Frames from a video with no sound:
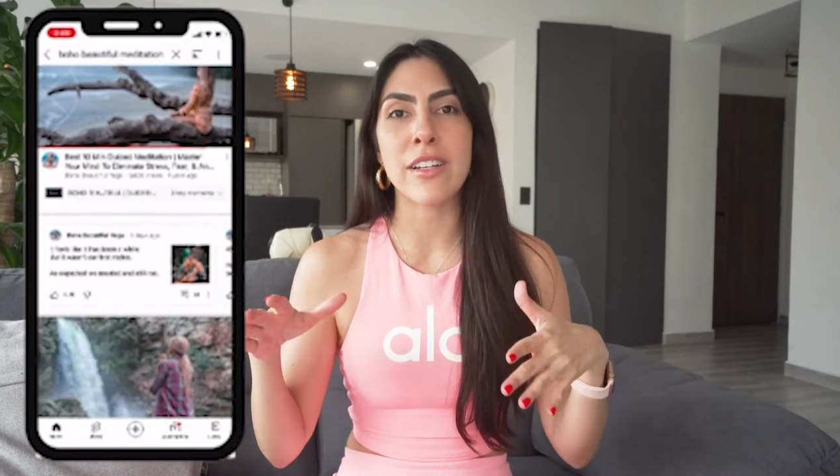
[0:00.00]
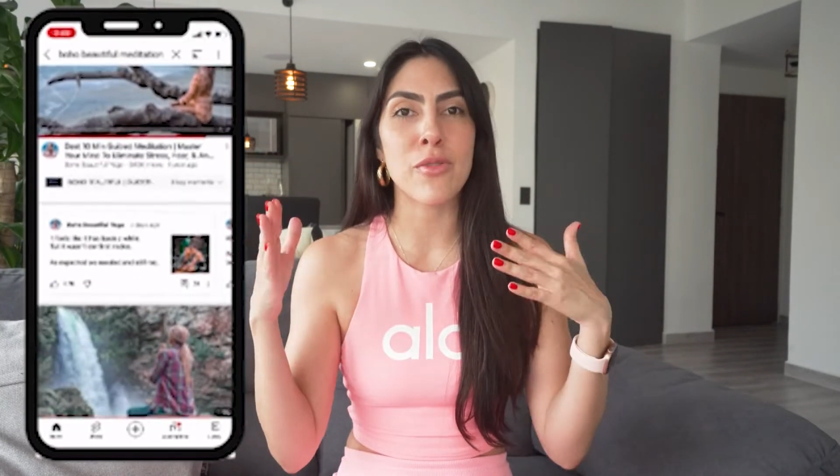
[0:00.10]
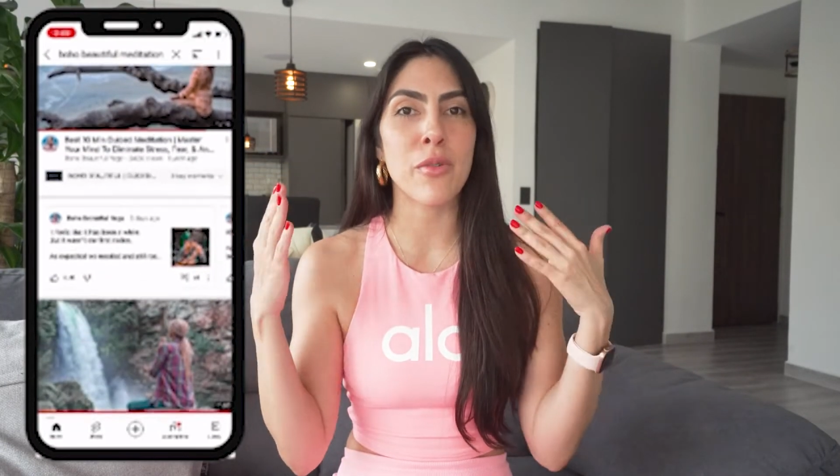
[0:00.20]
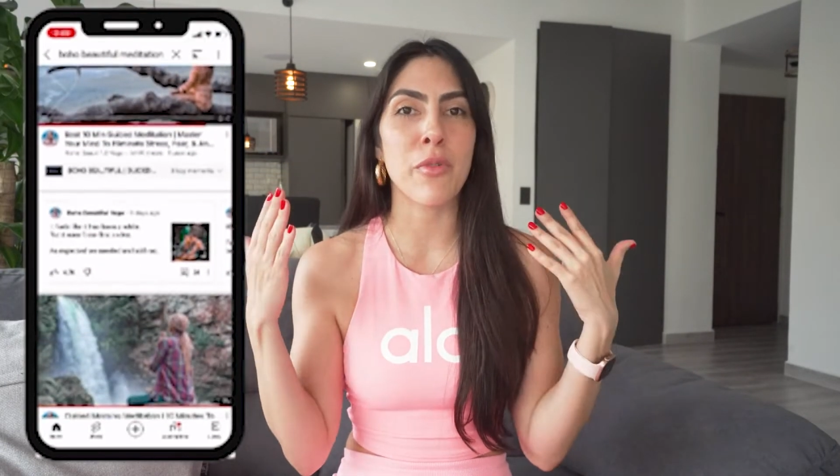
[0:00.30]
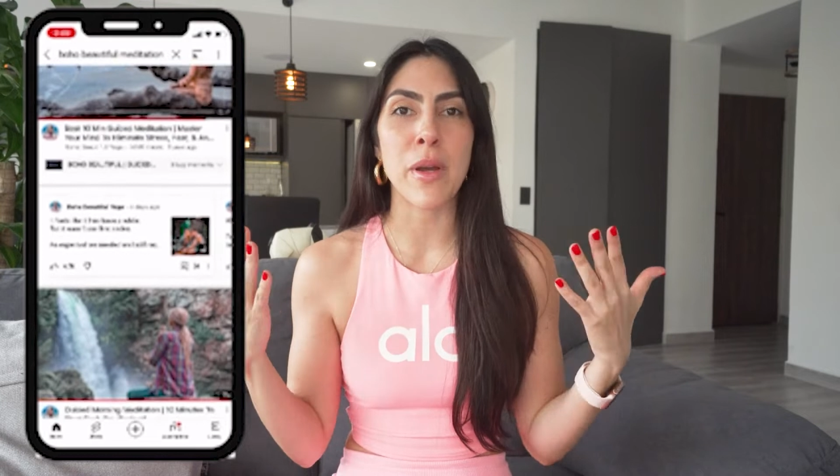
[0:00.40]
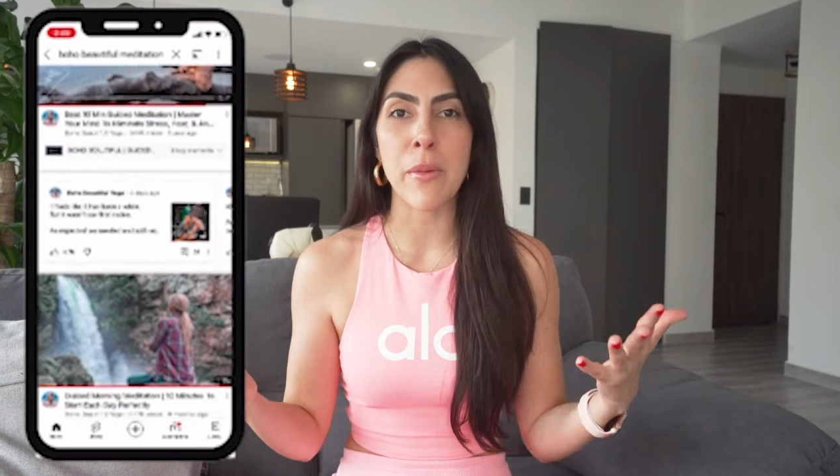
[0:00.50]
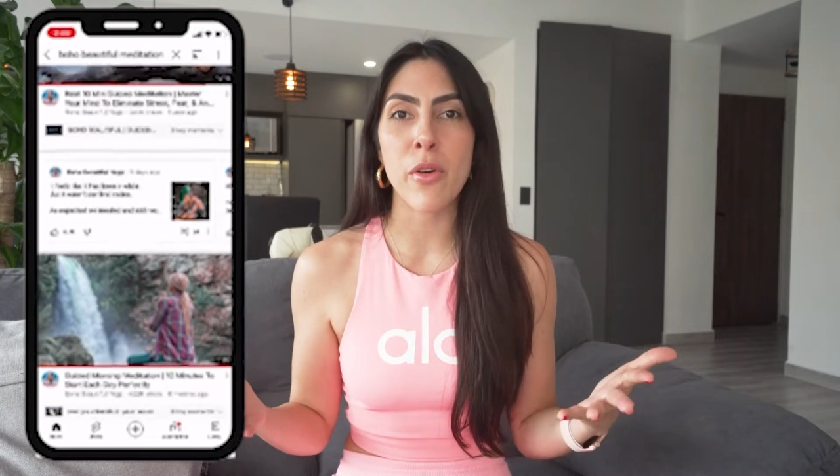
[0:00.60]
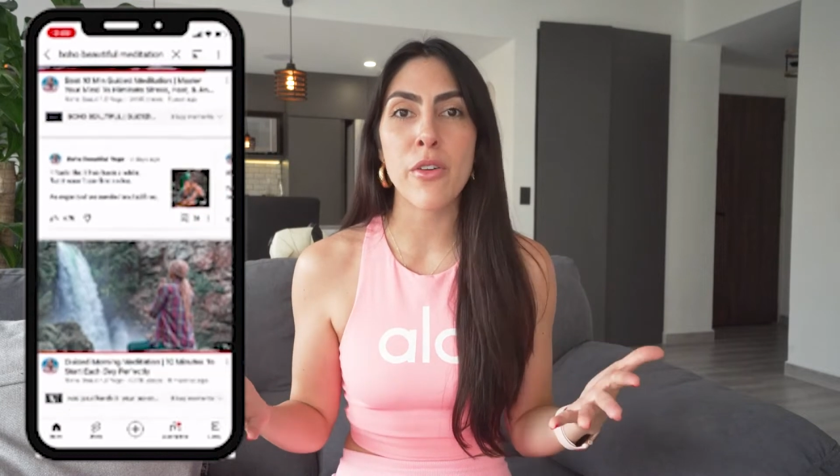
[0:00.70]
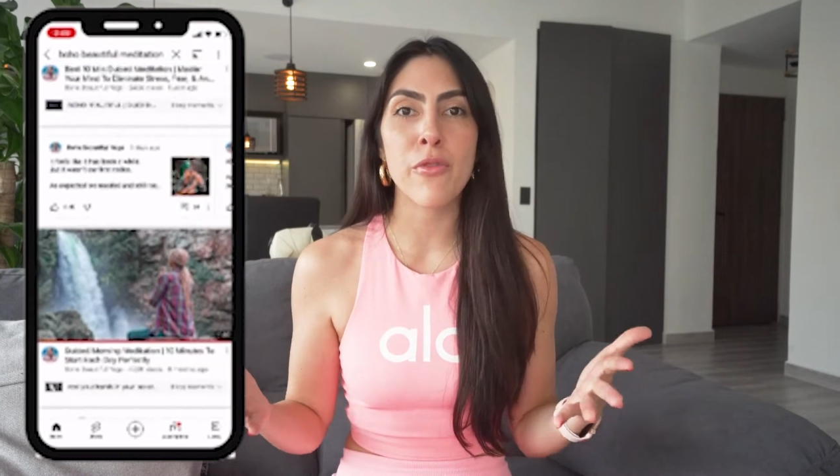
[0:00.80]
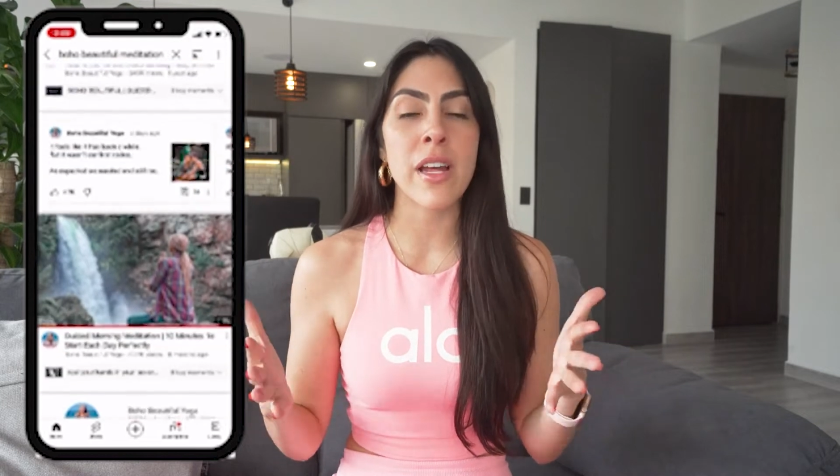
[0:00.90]
I do it with my
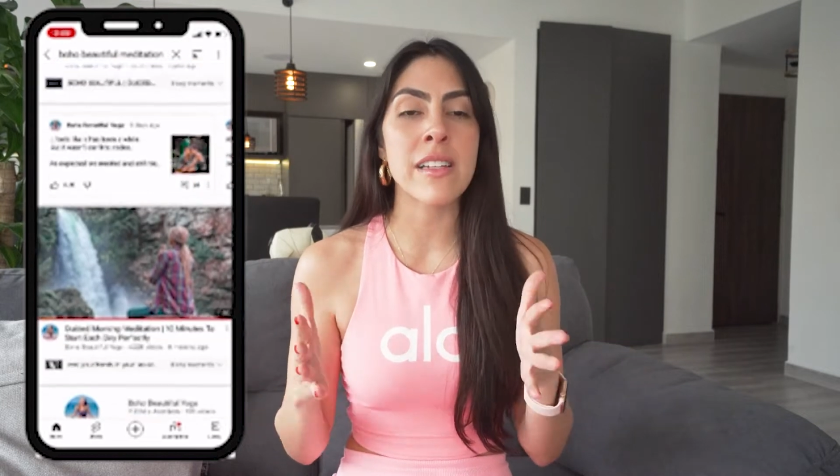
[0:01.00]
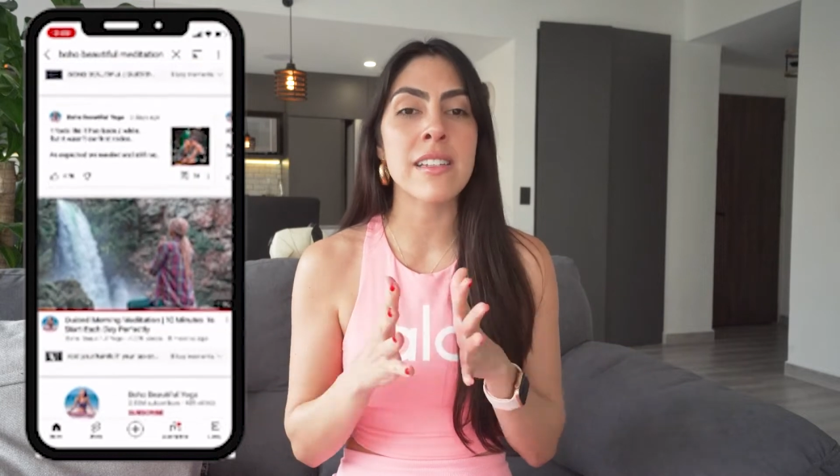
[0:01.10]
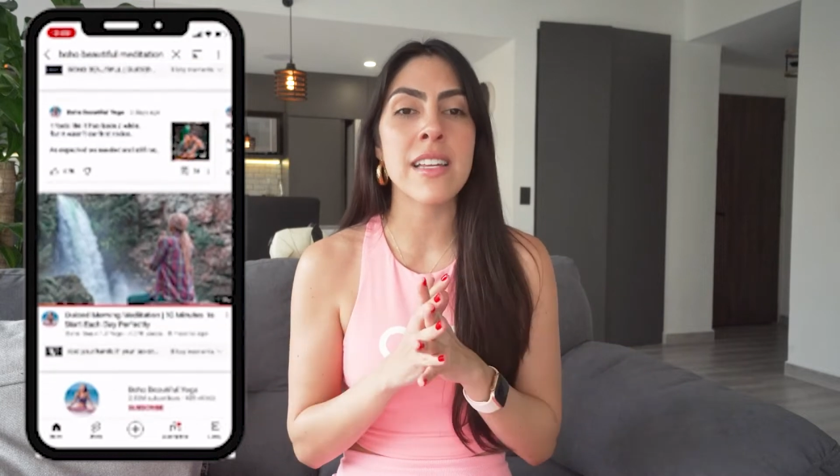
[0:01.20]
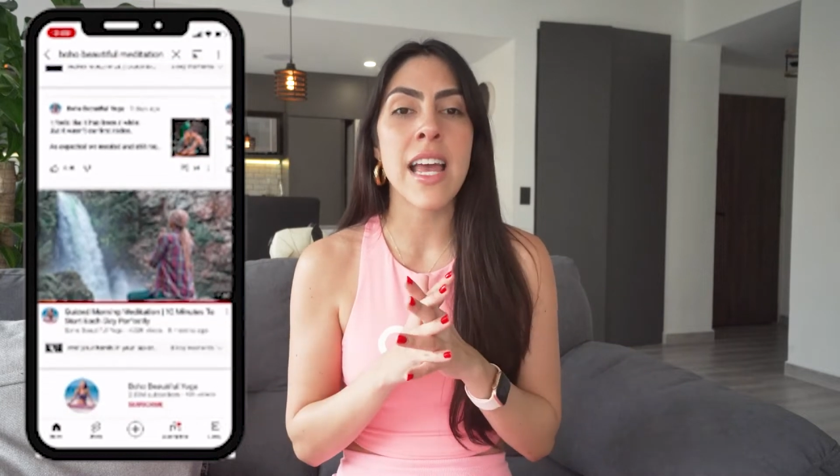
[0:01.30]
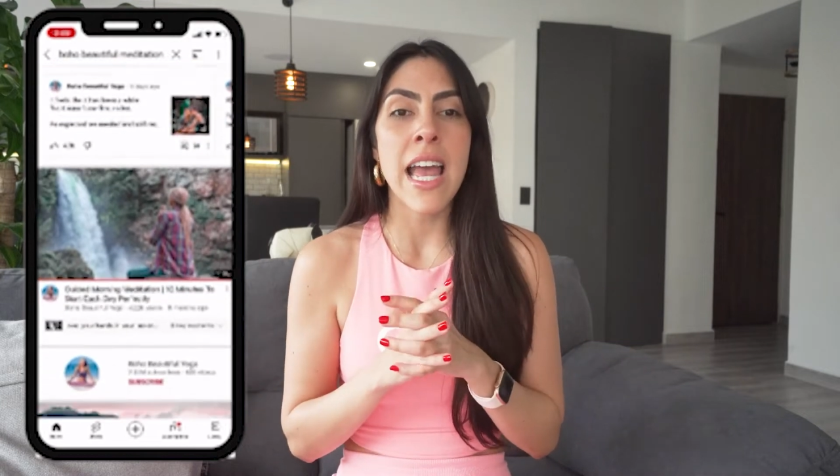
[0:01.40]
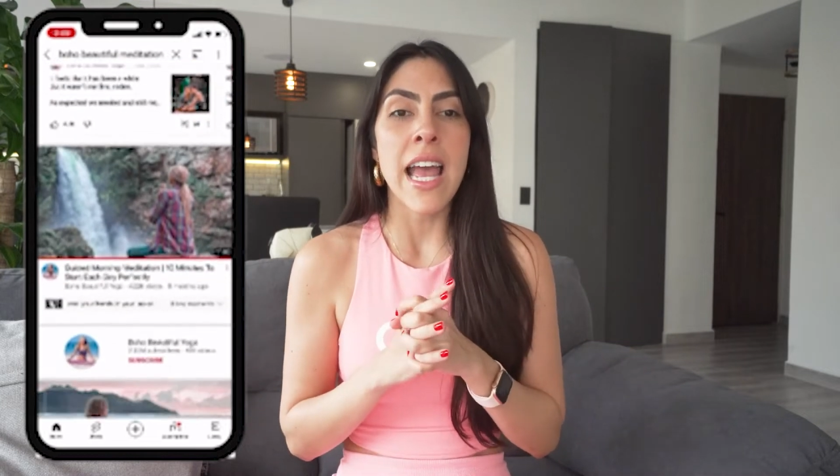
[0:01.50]
boyfriend,